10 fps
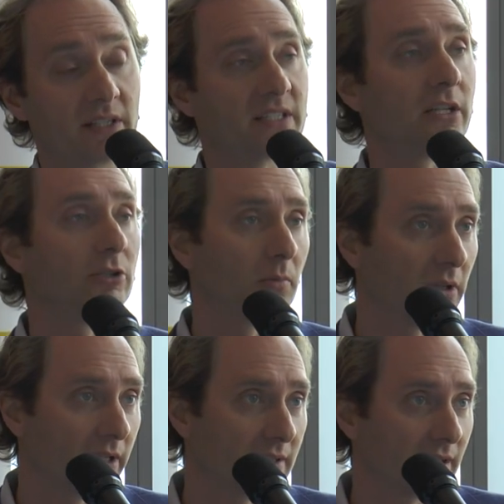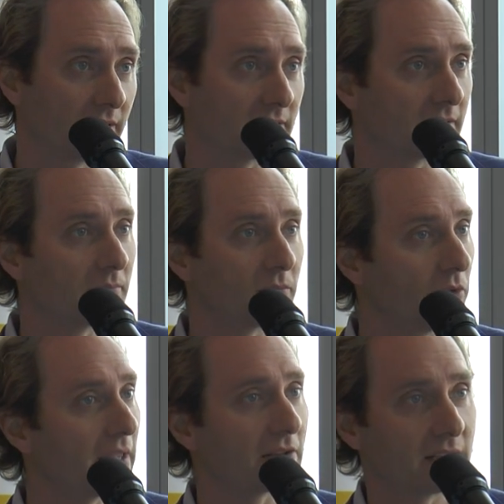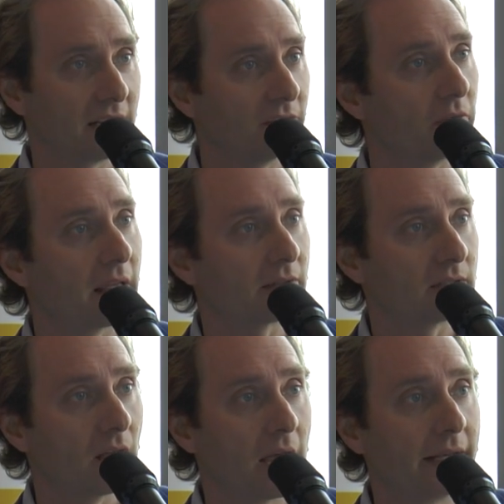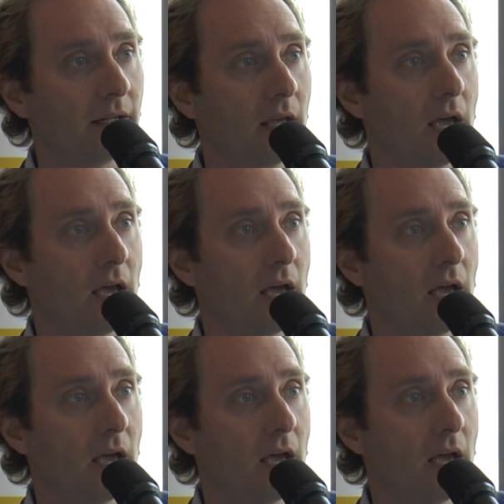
considerably since 2008, 2009.